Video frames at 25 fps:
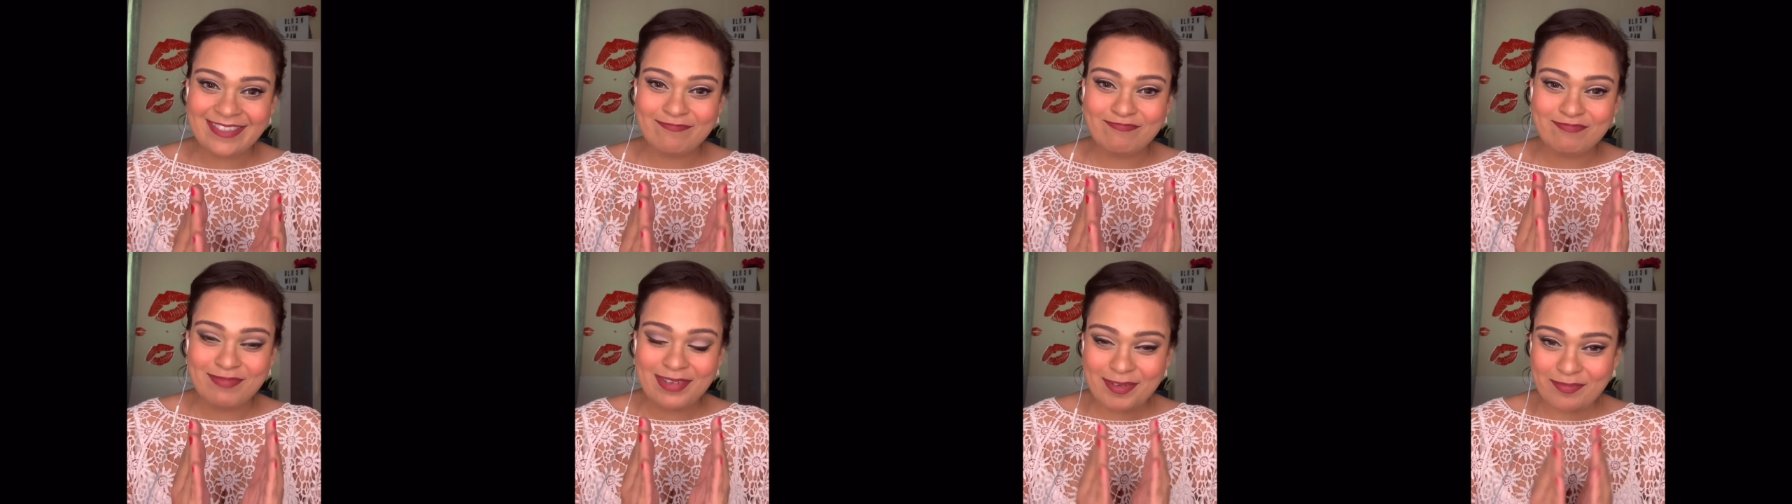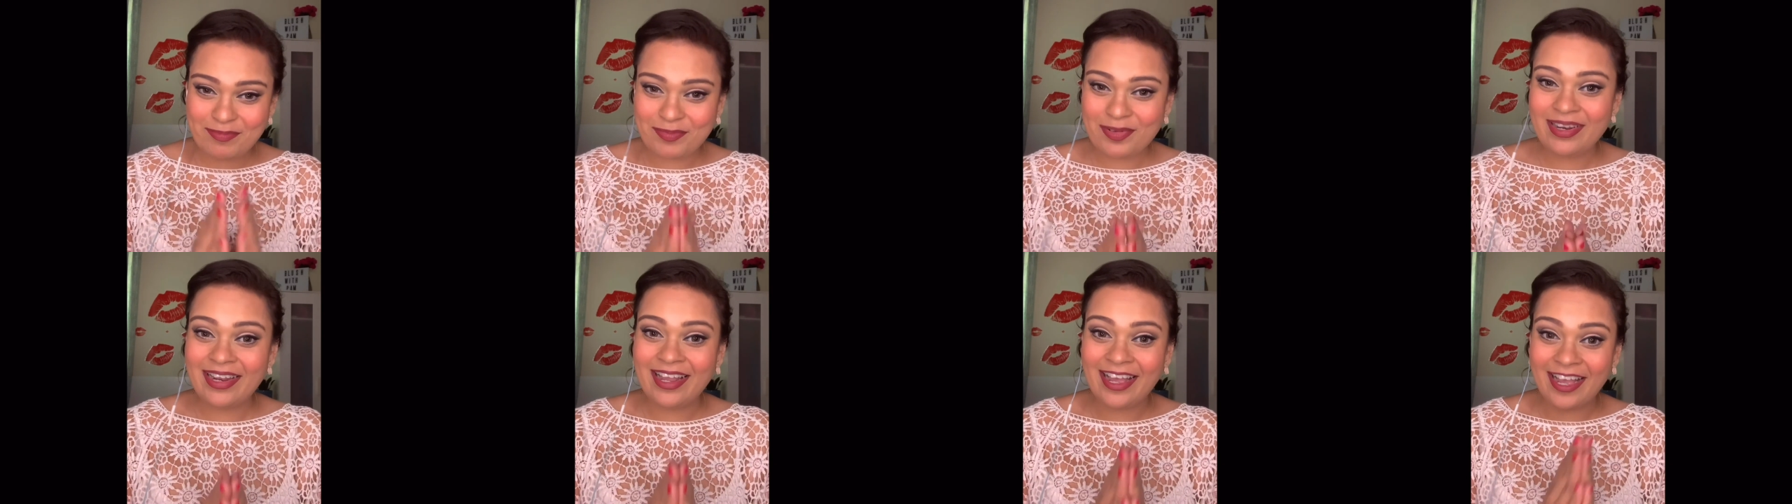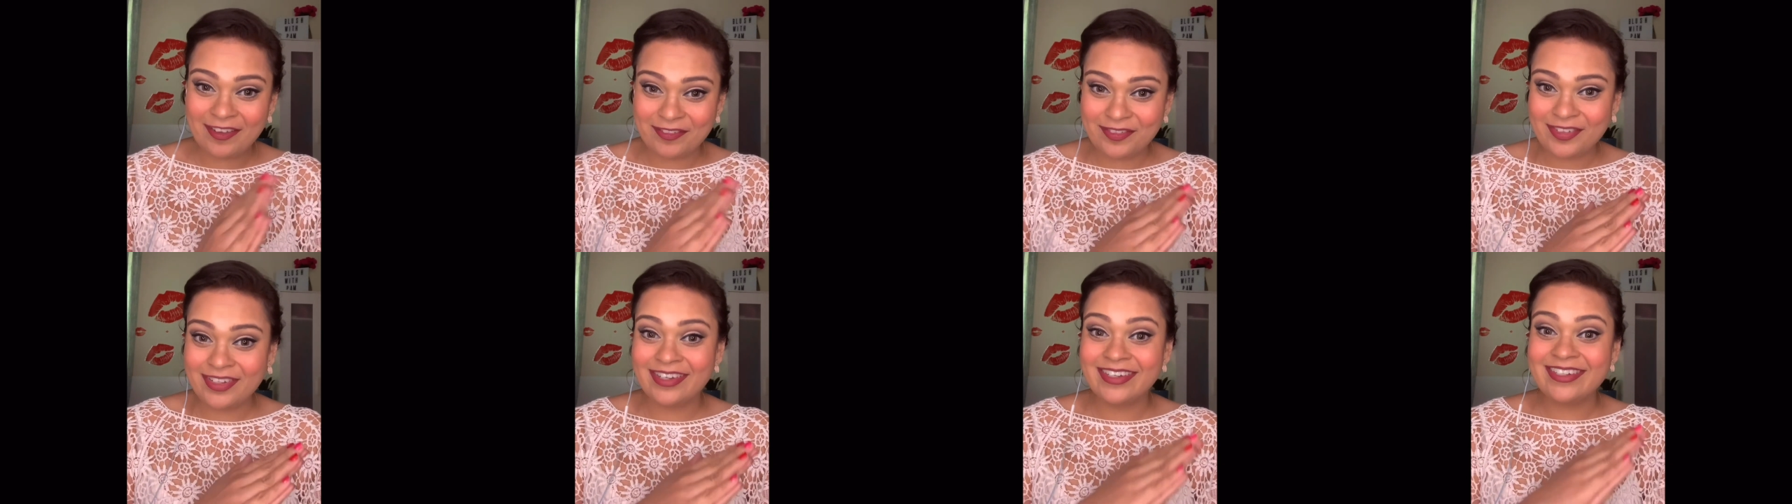people
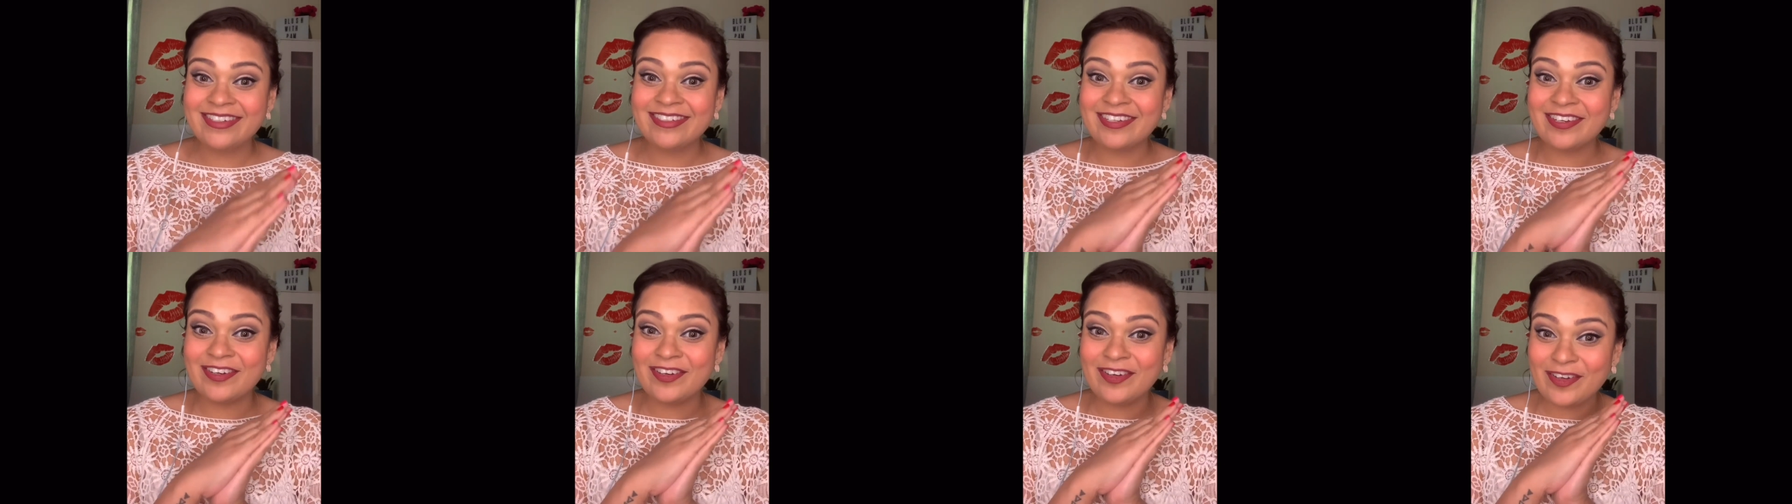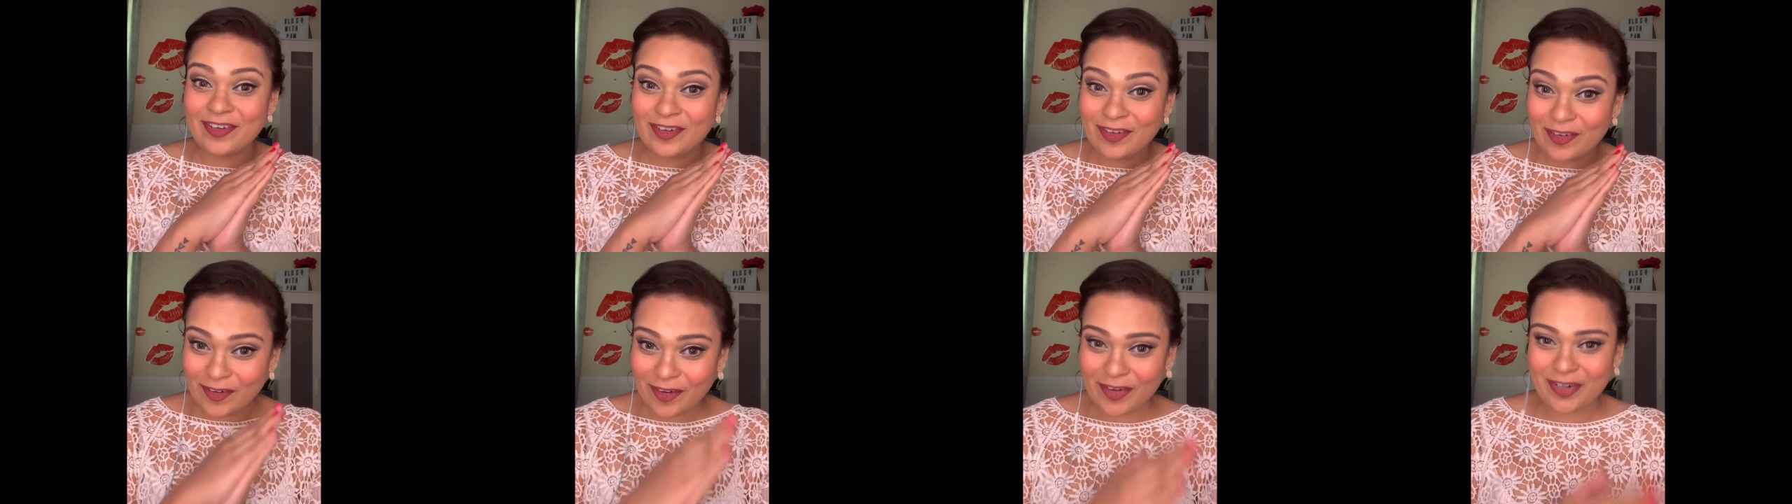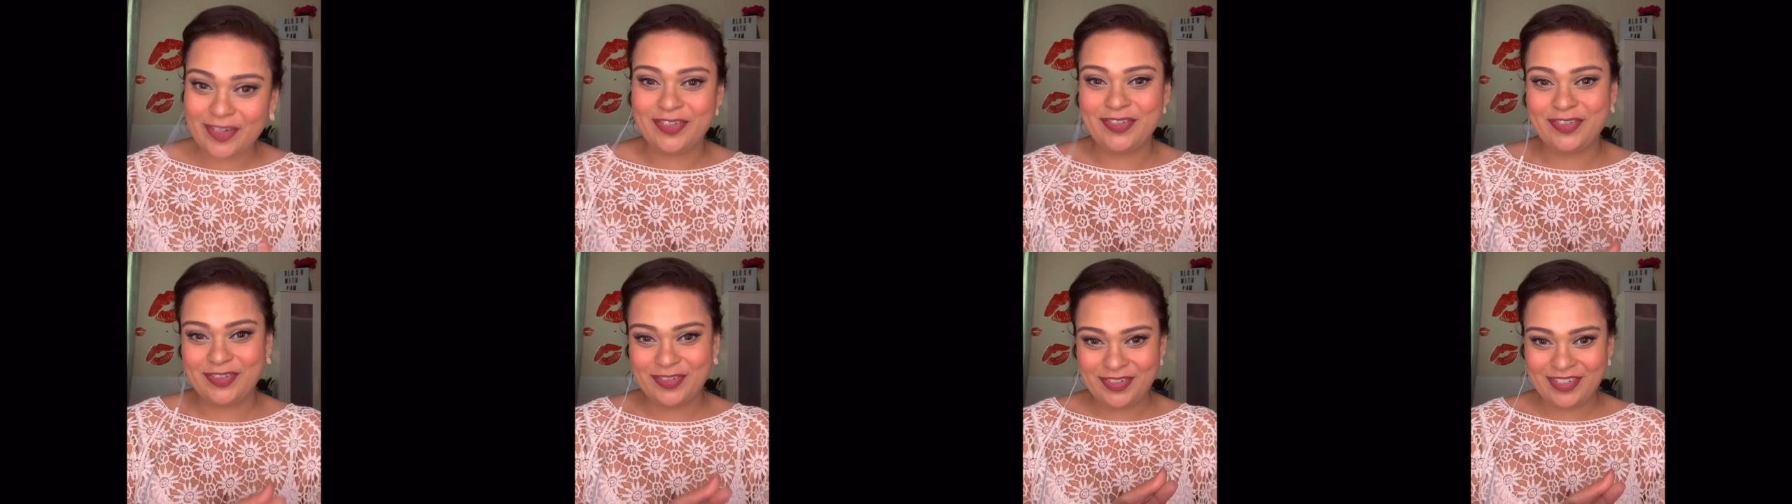have learned a
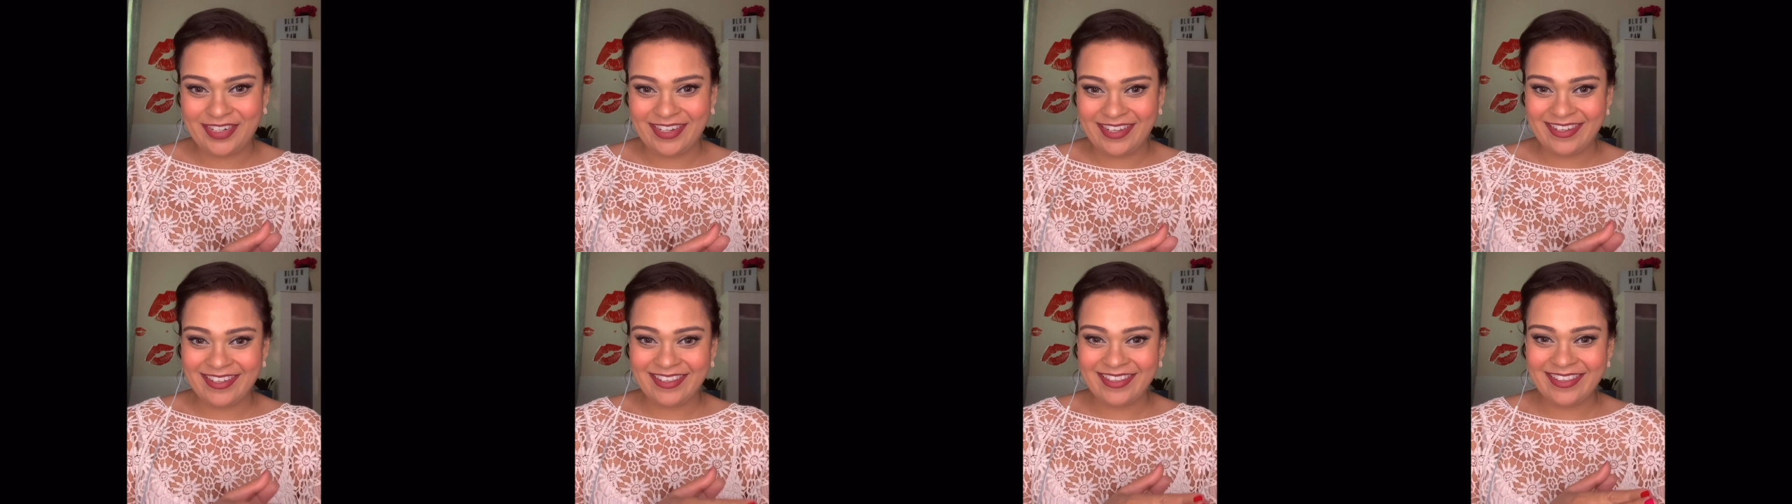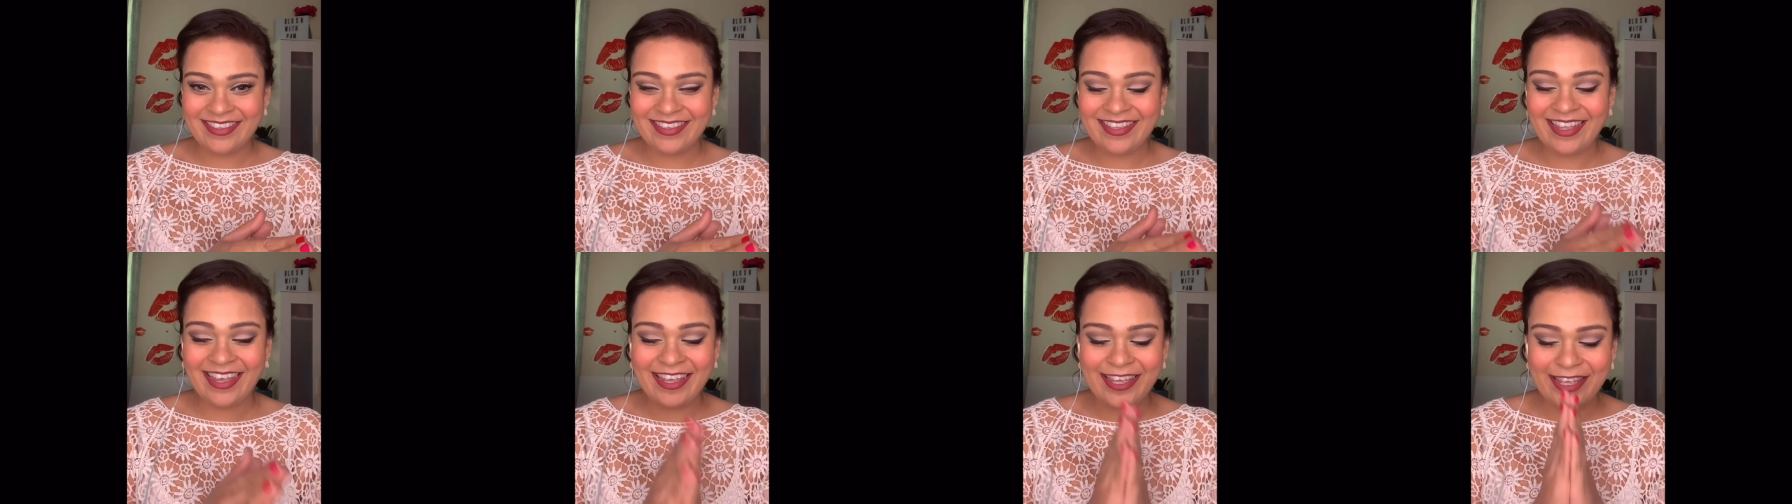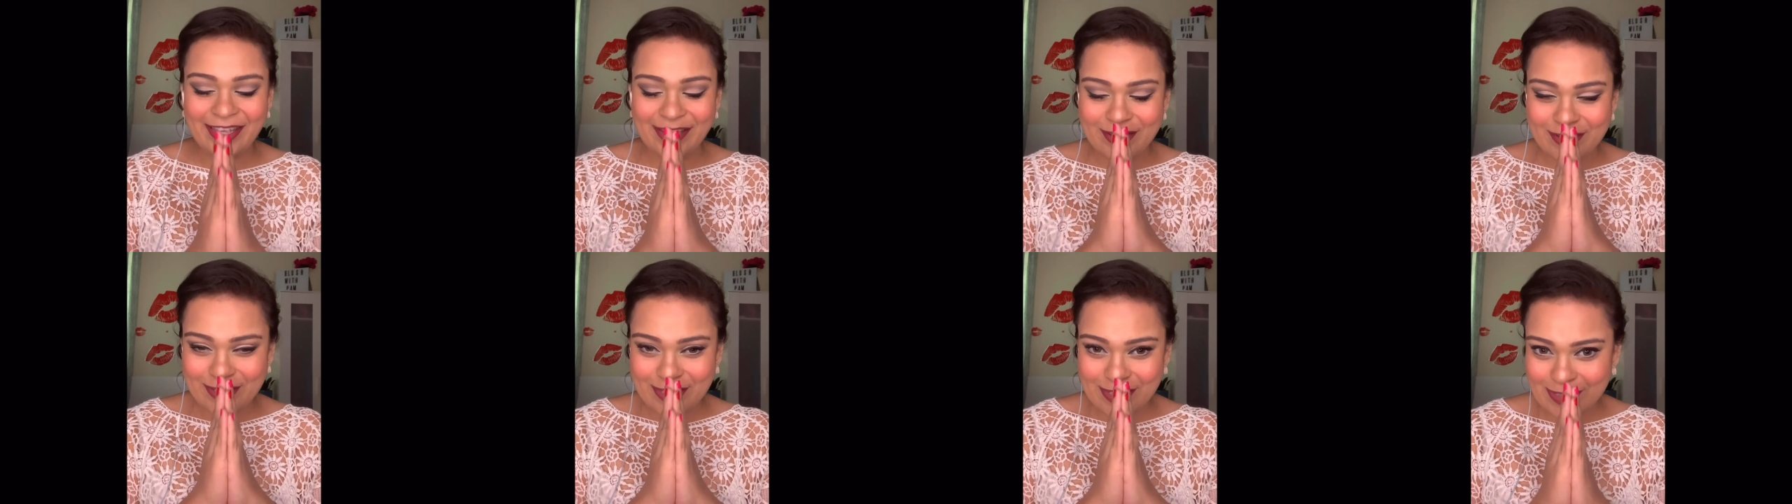lot today.
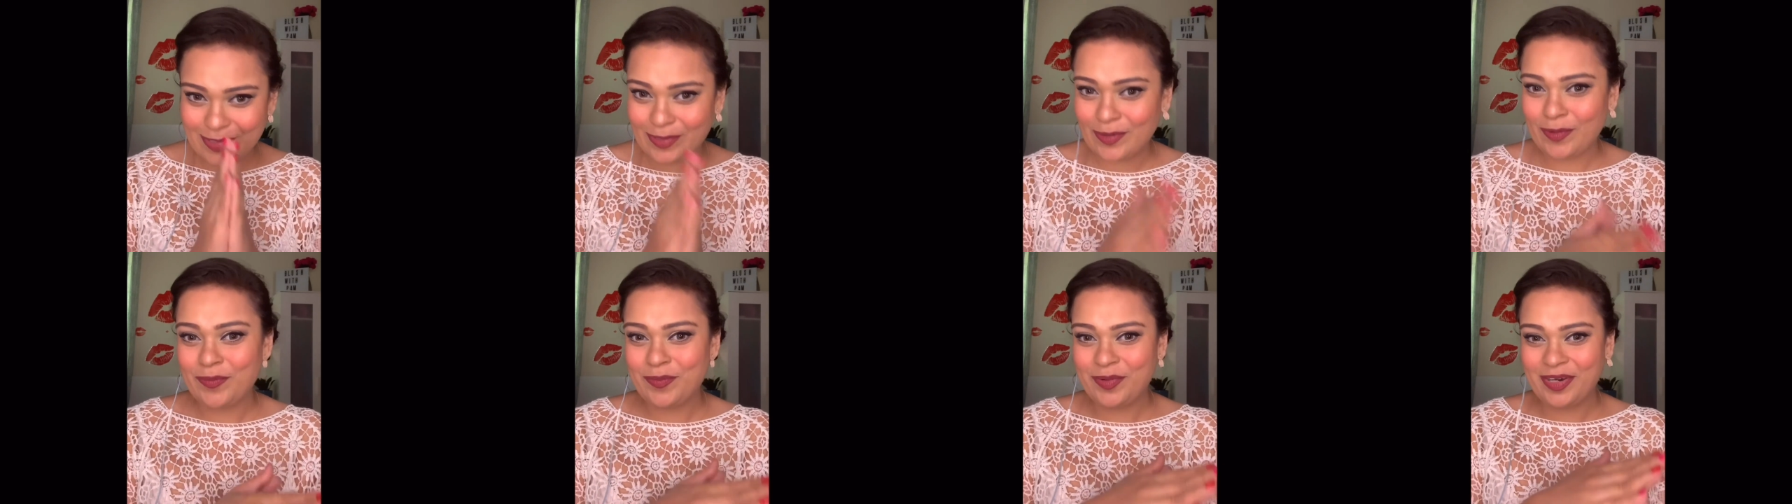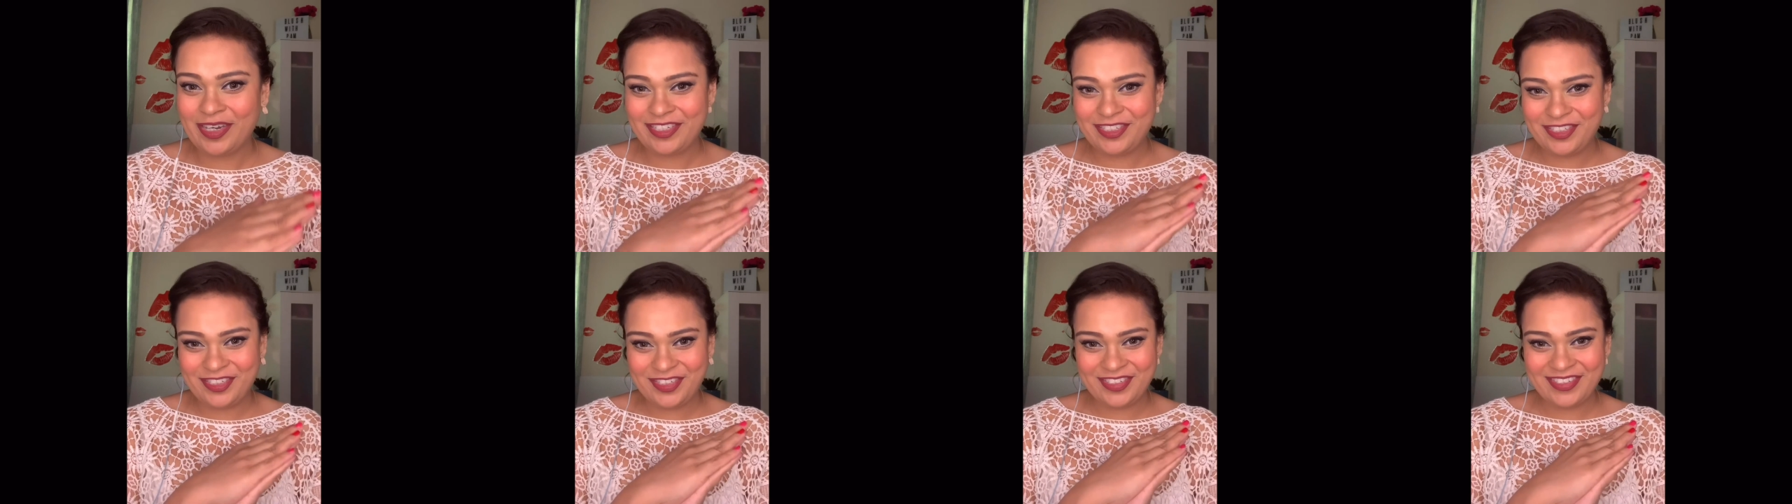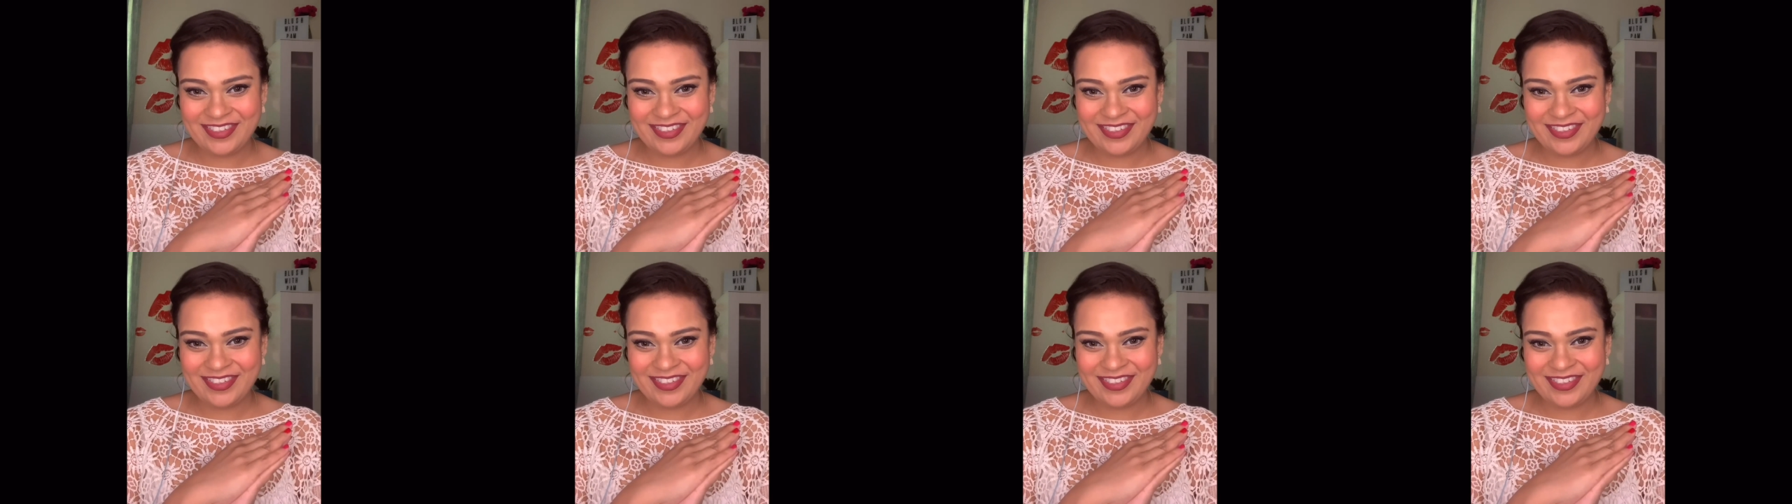Thank you so much.